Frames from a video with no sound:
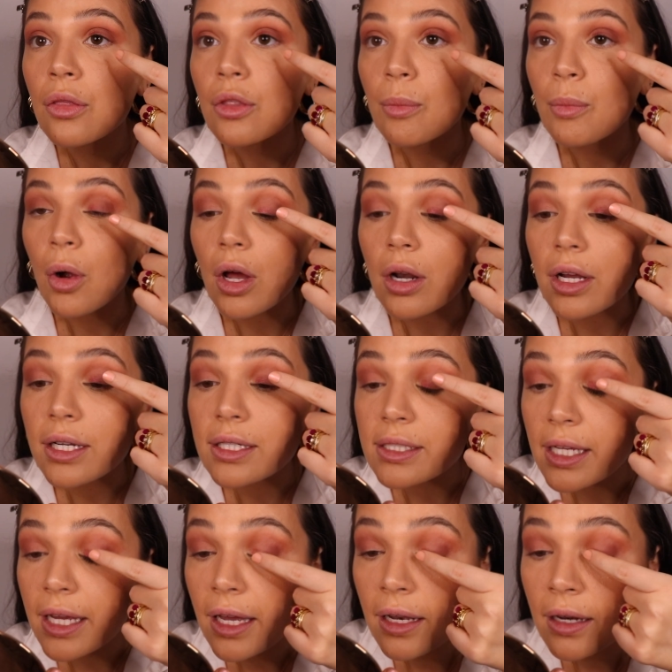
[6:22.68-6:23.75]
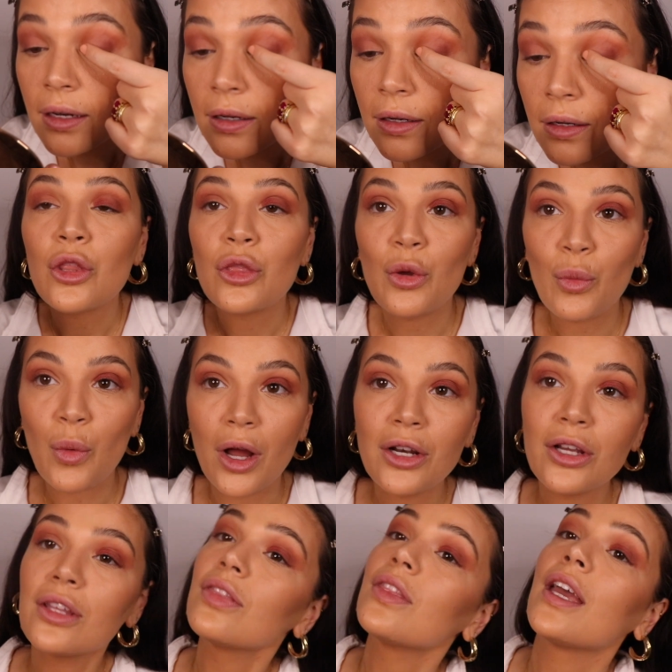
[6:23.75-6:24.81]
the product in. The one
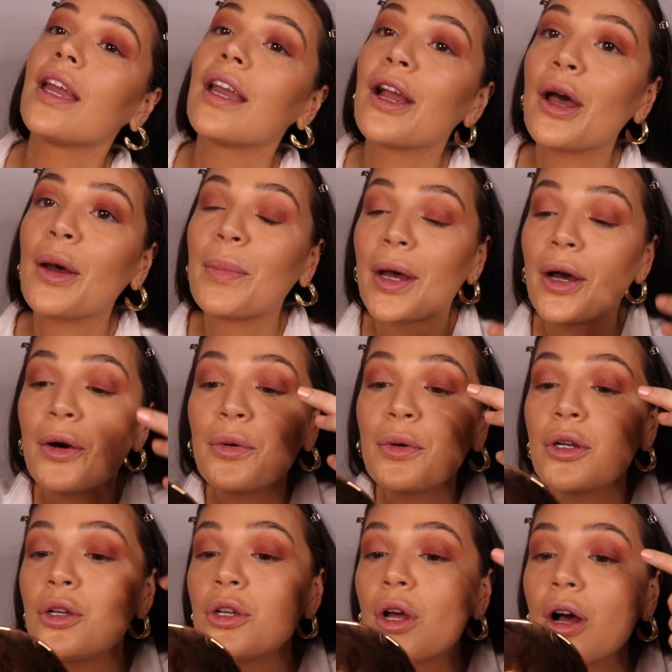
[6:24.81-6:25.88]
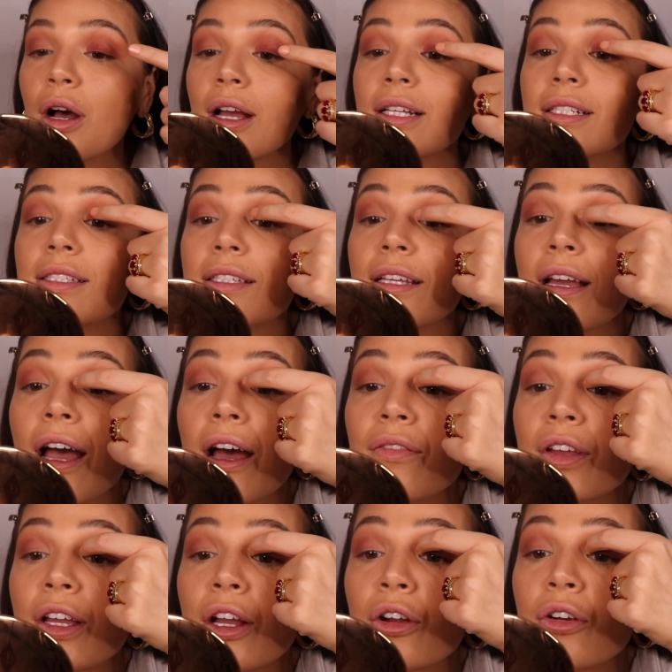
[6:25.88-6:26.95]
good thing about not
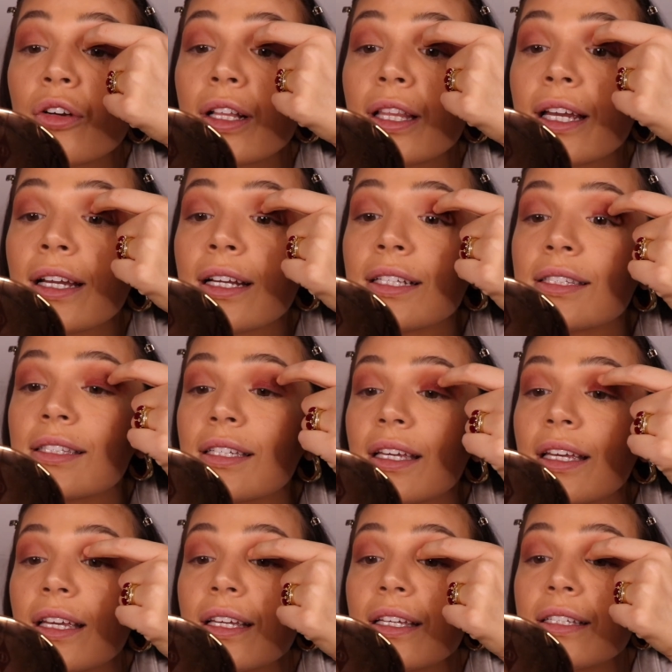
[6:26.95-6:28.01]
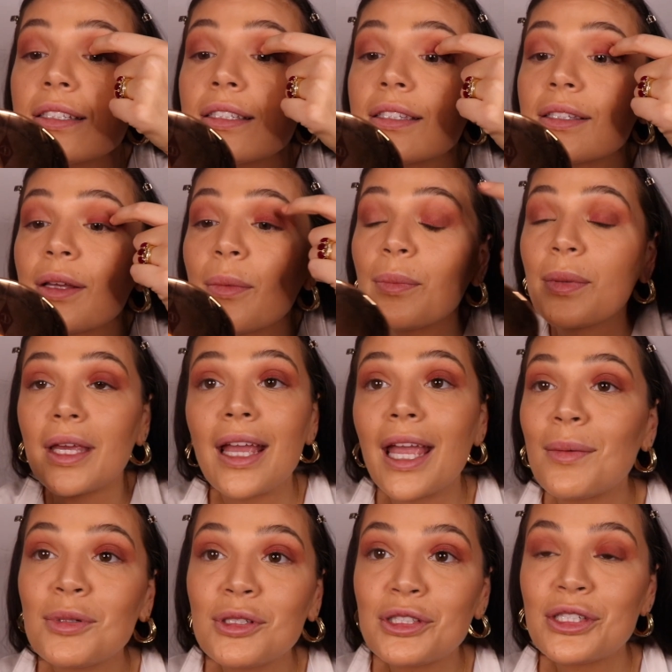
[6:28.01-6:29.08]
having acrylics is being
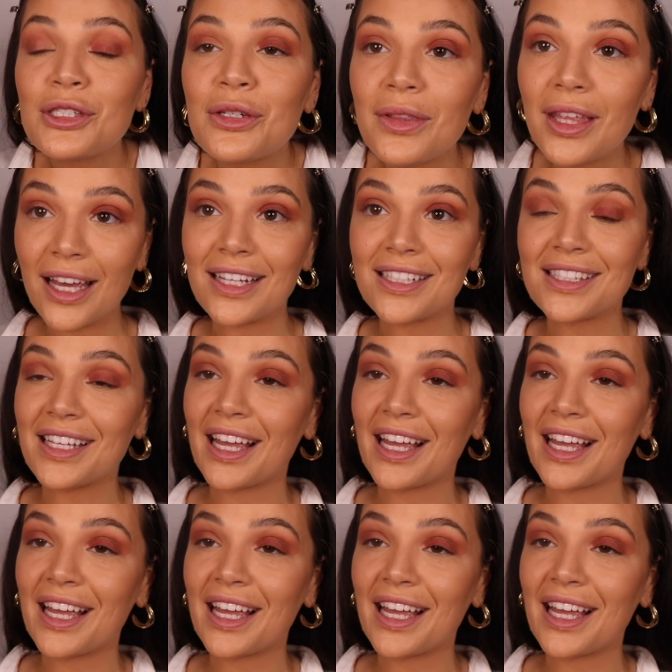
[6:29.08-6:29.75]
able to do this.